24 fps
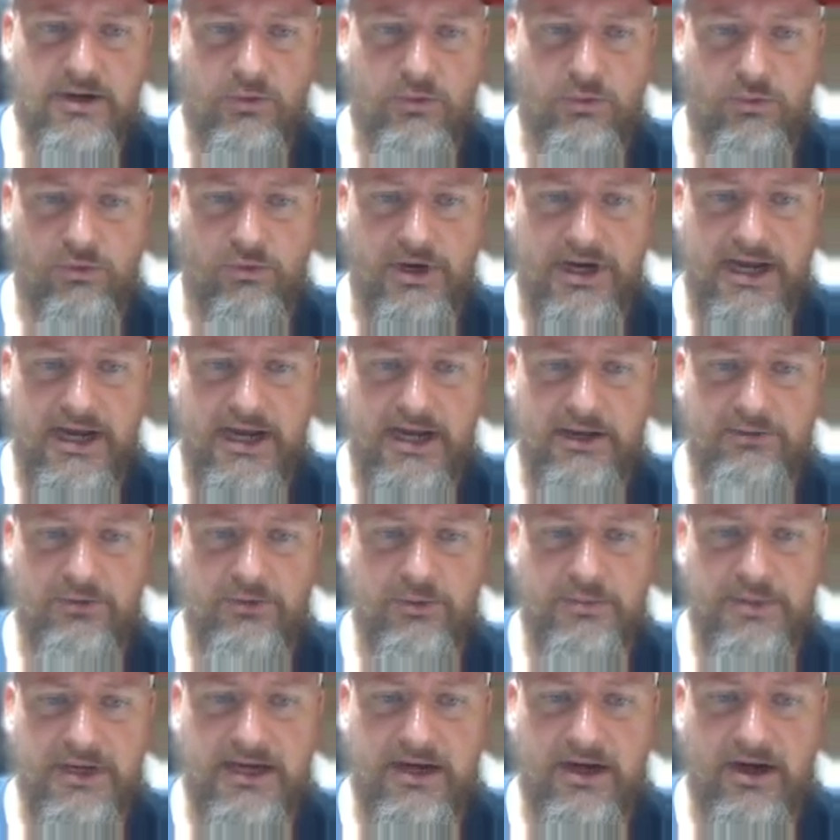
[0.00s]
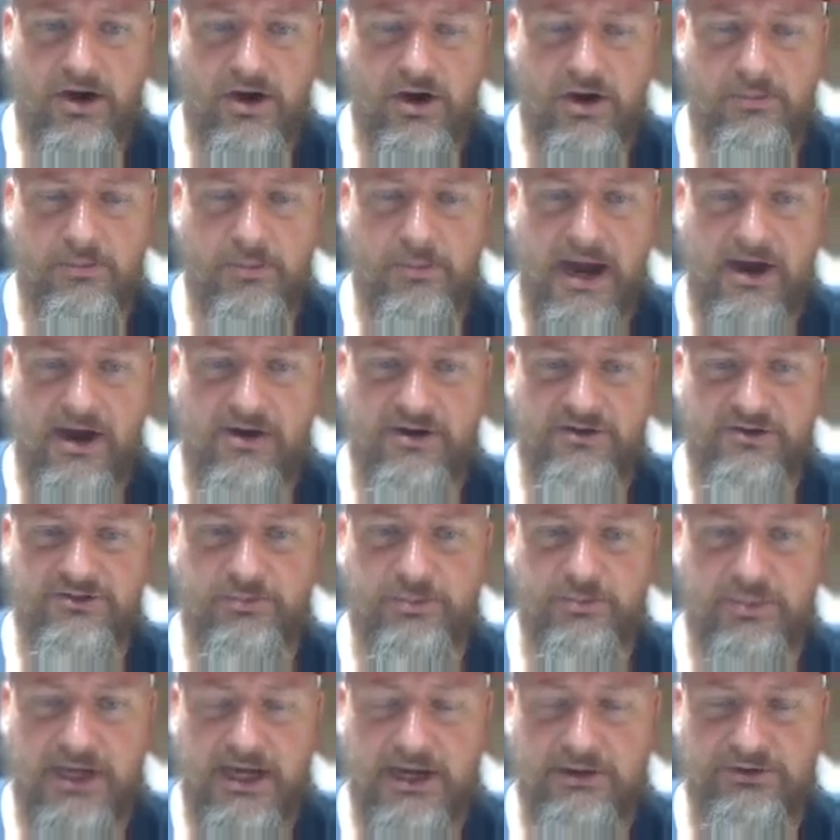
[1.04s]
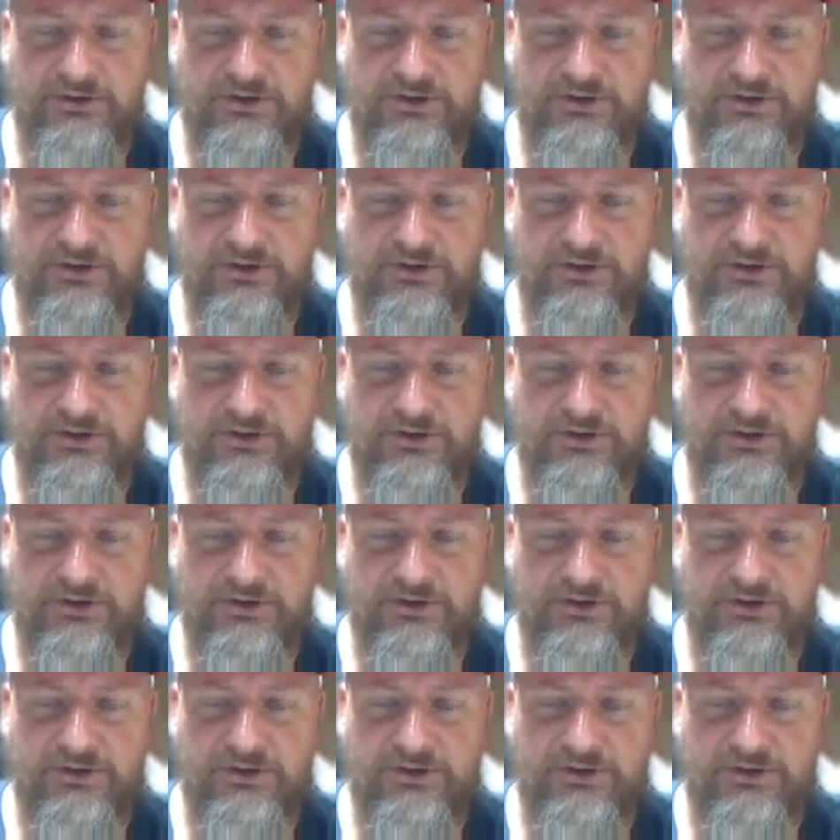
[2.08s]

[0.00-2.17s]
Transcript: Red would be our power supply,